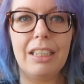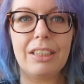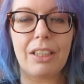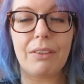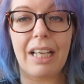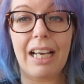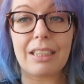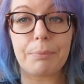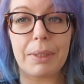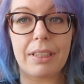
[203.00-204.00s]
So that
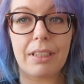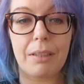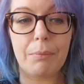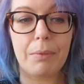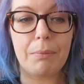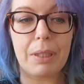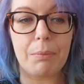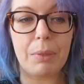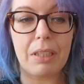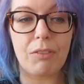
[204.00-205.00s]
has been a
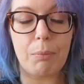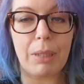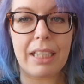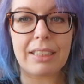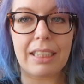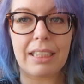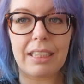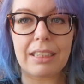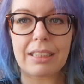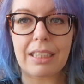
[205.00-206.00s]
bit of a blessing
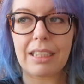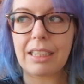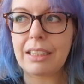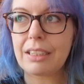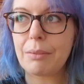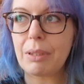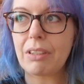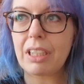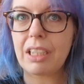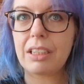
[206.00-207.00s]
in disguise, to be
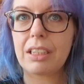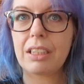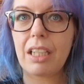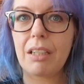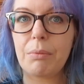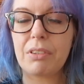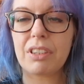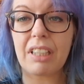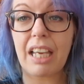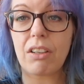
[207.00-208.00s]
honest. We're
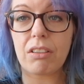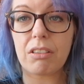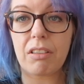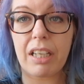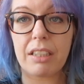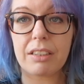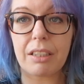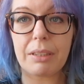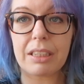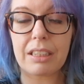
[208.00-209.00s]
also getting on all right,
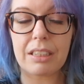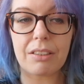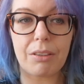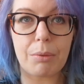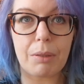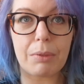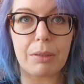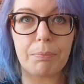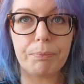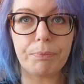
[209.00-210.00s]
so it's not a
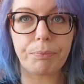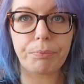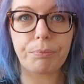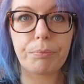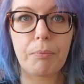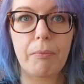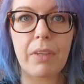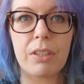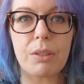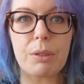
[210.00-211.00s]
problem.
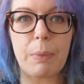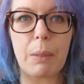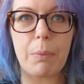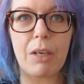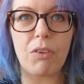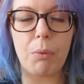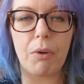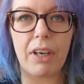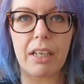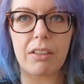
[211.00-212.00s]
It's always been a bit of a
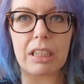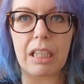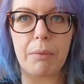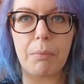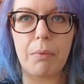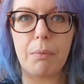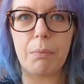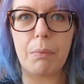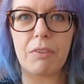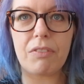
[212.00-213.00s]
worry because
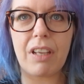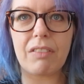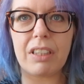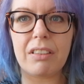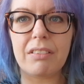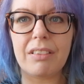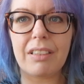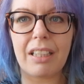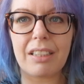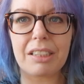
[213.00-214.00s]
we've never
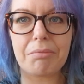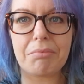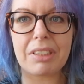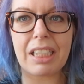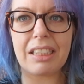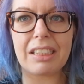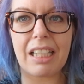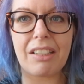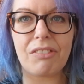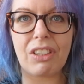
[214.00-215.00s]
like stayed
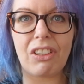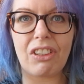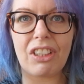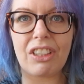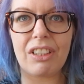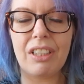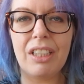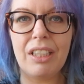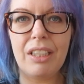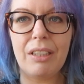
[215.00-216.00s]
together for longer than
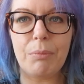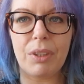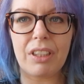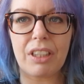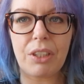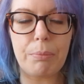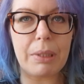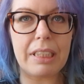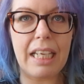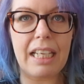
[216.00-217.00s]
more than a
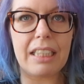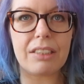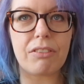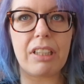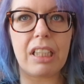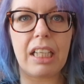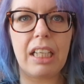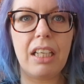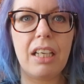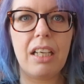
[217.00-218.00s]
couple of days, really.